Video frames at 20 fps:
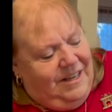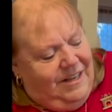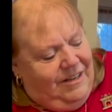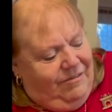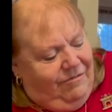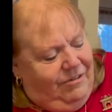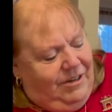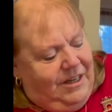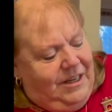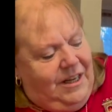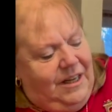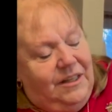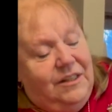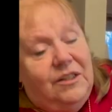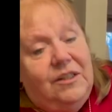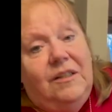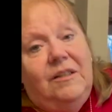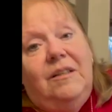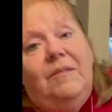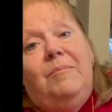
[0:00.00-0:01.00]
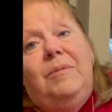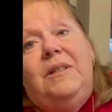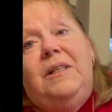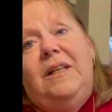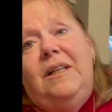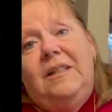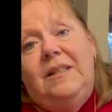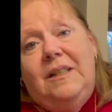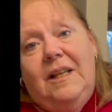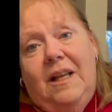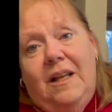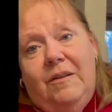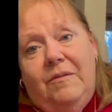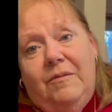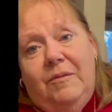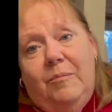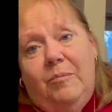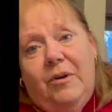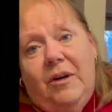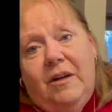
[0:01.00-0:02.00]
Rick had potato salad
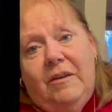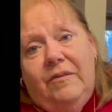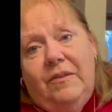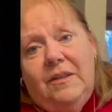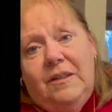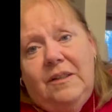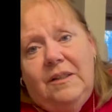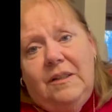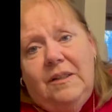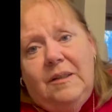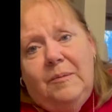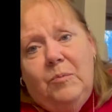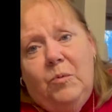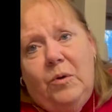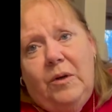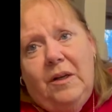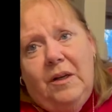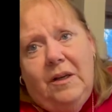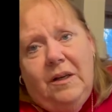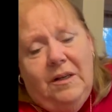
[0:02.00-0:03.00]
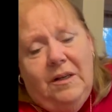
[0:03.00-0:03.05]
for breakfast this morning.